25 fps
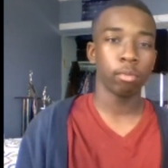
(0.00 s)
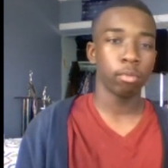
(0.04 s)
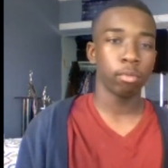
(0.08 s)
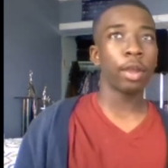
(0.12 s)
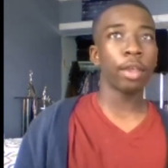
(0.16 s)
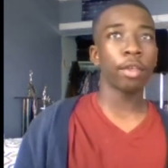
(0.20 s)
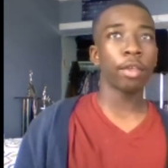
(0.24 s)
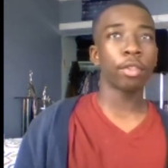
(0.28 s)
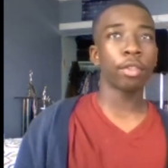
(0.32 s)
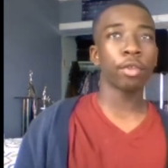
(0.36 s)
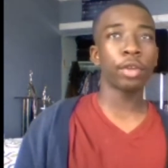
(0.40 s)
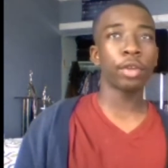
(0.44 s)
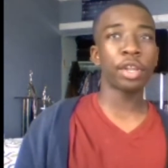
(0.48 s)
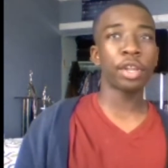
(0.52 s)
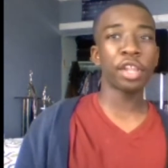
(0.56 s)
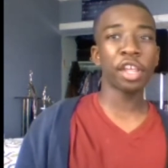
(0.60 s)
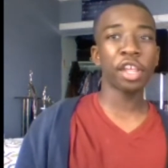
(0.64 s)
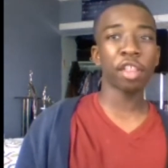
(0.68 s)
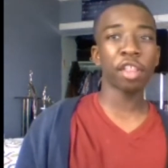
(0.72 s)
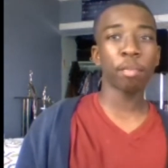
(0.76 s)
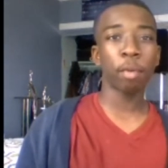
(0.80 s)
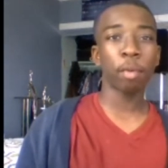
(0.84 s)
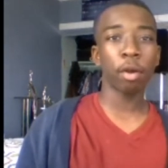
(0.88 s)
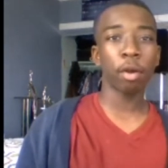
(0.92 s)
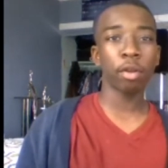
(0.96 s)
Okay, so the
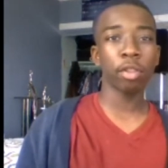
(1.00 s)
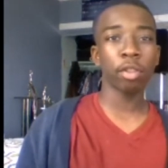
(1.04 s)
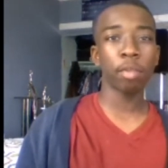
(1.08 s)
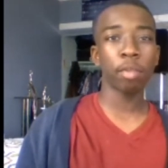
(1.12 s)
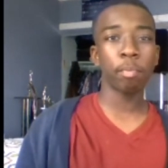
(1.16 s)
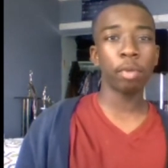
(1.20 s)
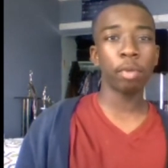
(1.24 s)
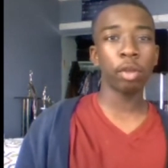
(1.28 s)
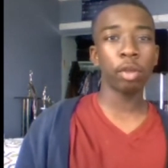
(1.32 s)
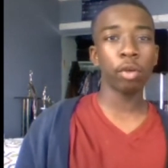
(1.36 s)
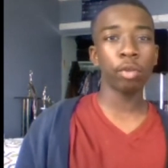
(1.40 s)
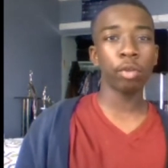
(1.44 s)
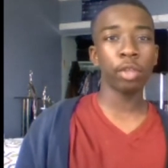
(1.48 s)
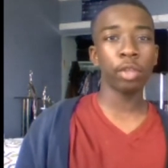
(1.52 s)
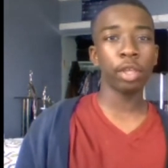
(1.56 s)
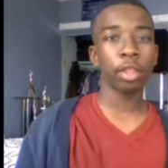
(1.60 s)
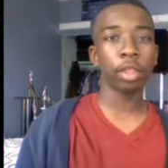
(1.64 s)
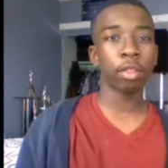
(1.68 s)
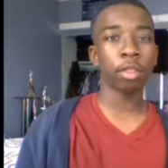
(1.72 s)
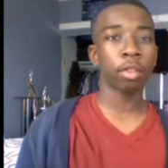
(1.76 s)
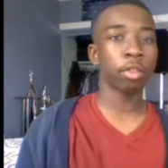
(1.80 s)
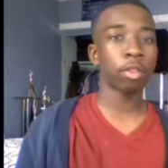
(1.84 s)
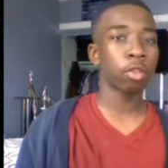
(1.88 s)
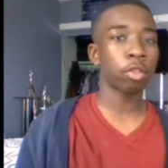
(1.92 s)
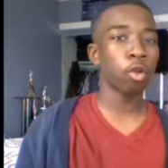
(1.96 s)
next part of the build
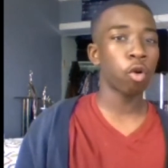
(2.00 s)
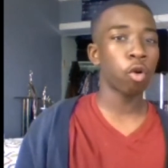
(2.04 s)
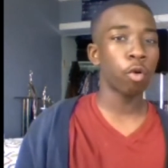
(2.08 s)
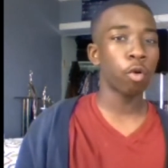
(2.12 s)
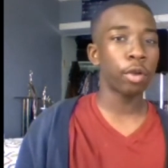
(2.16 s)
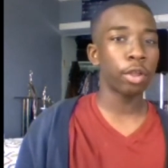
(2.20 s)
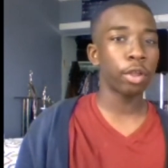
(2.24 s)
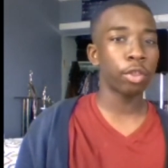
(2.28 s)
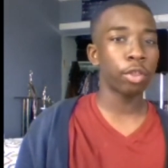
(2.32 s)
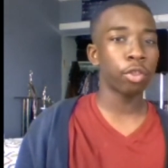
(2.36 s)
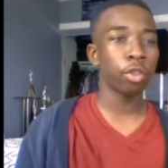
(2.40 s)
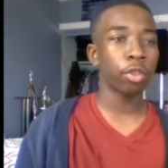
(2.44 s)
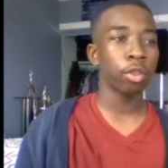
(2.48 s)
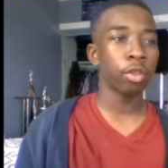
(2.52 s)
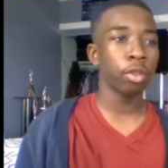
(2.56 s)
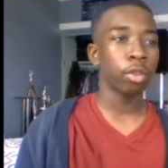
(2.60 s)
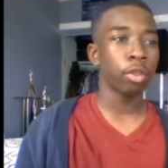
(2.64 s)
is storage.